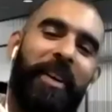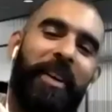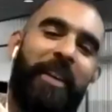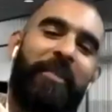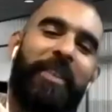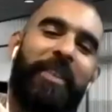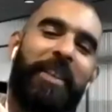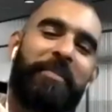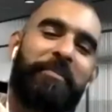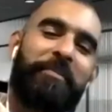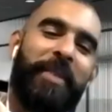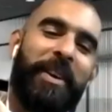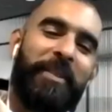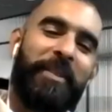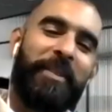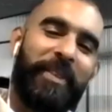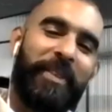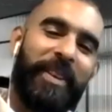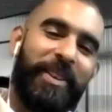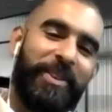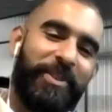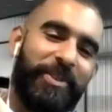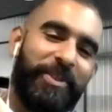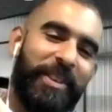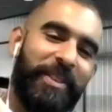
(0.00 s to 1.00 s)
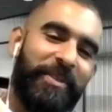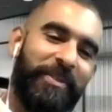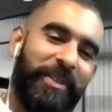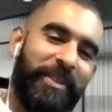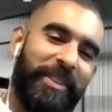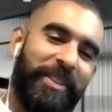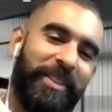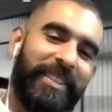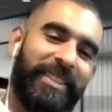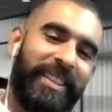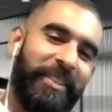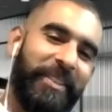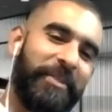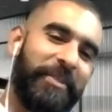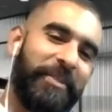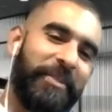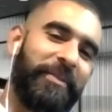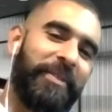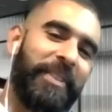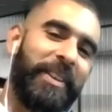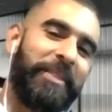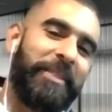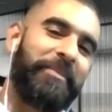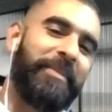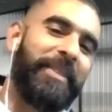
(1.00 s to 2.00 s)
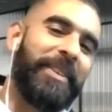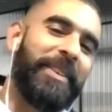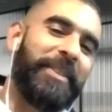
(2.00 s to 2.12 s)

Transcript: I've had my fair share on it. Thank you very much.